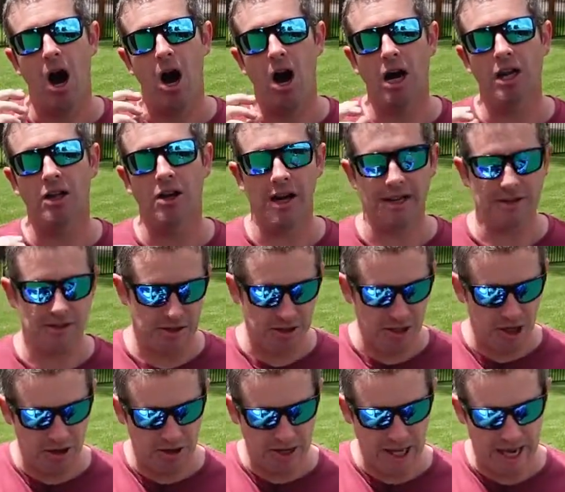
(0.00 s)
I like to
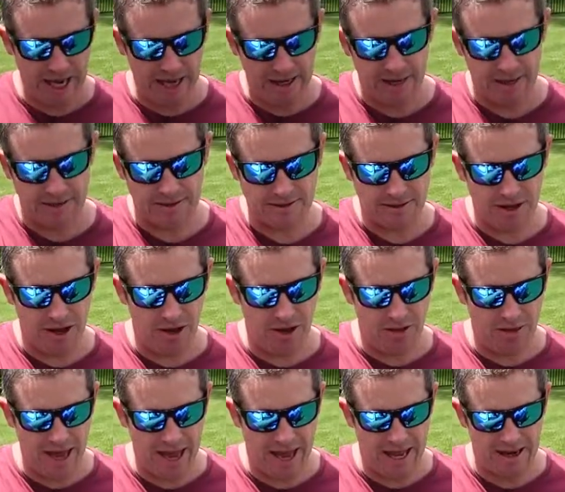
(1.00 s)
locate it
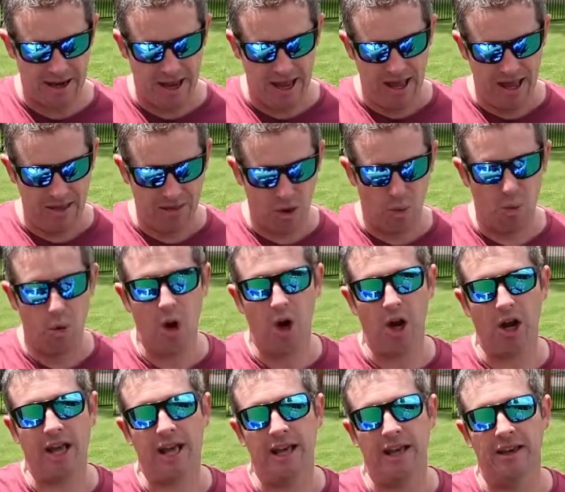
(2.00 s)
so that the
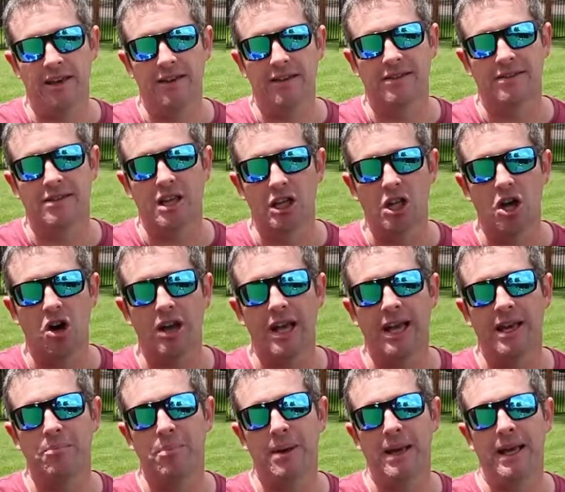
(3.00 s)
workings, the
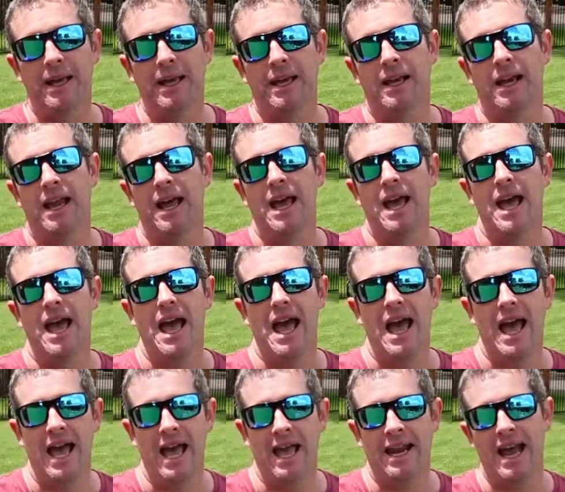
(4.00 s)
locking pin,
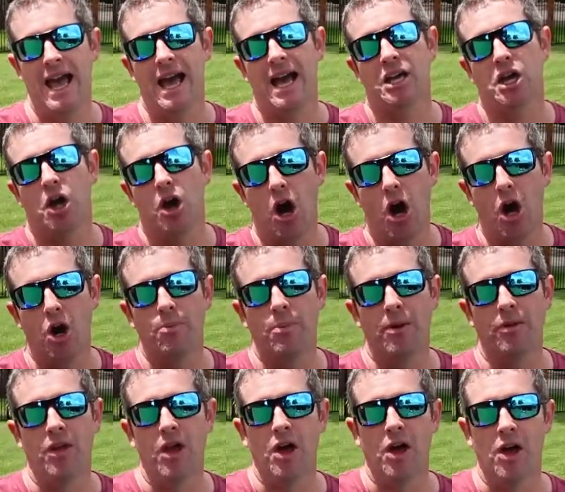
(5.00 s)
and how you
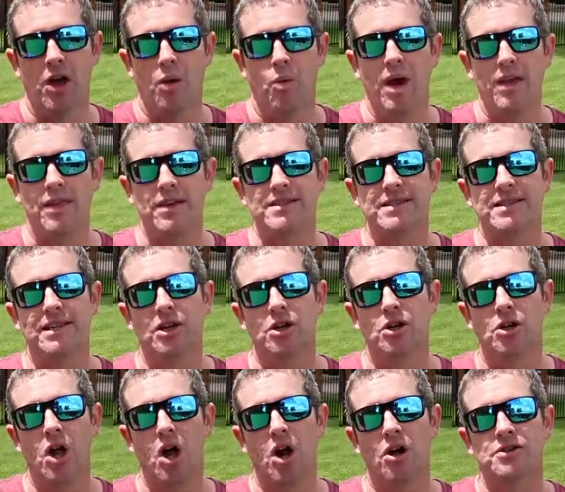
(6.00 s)
open the weather
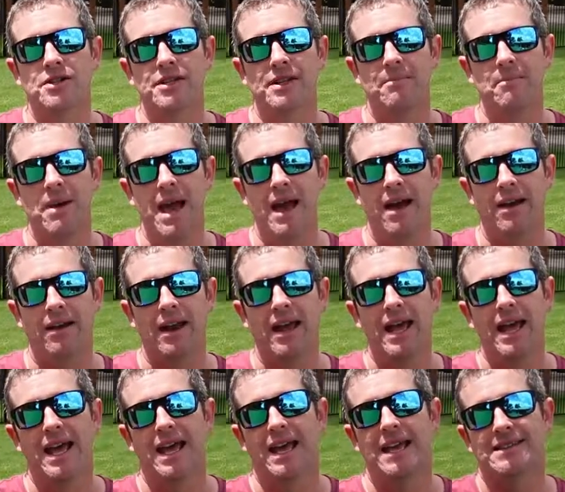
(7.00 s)
seal onto the mount
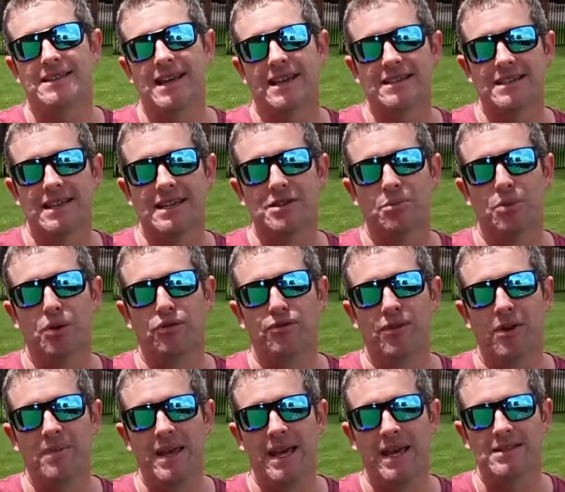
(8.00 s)
is accessible
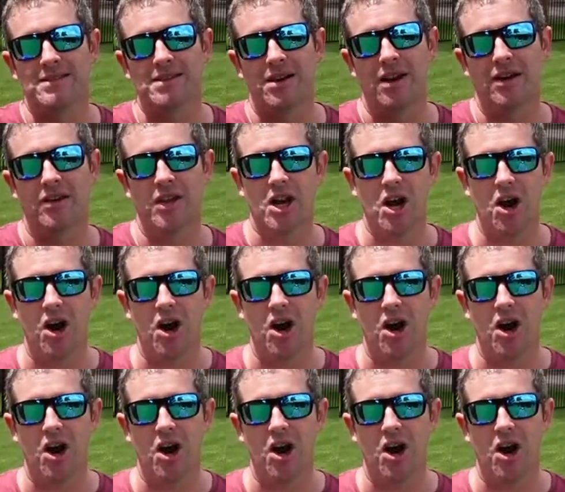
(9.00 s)
from the inside of the